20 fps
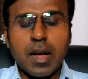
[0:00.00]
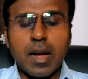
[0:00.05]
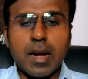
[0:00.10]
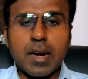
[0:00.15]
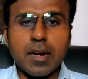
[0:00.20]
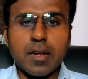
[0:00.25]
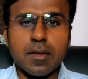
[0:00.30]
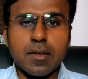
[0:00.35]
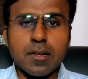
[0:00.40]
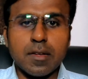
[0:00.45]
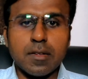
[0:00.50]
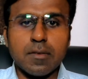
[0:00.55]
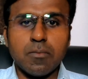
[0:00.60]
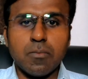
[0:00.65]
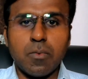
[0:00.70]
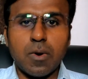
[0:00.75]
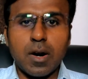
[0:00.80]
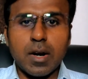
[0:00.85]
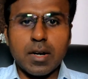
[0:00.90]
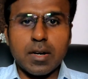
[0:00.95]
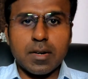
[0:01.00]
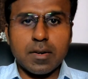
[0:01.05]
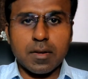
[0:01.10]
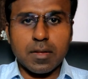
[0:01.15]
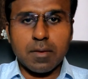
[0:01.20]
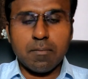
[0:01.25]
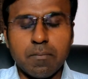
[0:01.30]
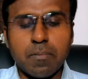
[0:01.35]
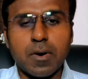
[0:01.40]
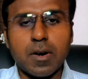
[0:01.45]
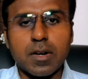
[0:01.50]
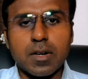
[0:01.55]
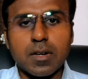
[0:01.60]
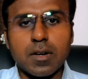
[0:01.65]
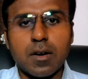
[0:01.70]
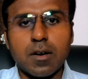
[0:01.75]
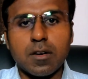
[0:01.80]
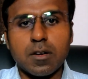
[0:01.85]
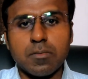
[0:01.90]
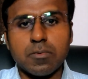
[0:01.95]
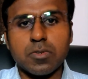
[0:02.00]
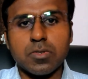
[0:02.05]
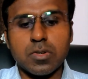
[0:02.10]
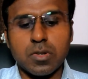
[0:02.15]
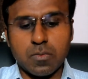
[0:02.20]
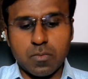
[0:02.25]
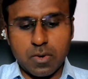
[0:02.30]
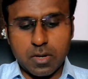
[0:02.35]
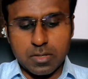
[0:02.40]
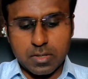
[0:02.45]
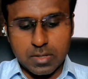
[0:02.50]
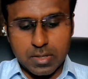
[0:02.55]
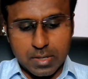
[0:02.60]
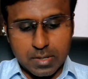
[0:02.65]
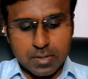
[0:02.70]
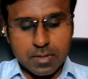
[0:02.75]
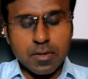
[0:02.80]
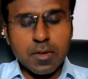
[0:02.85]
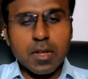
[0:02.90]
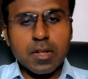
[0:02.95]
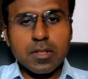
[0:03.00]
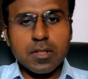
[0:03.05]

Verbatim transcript: And uh, what important contribution was this?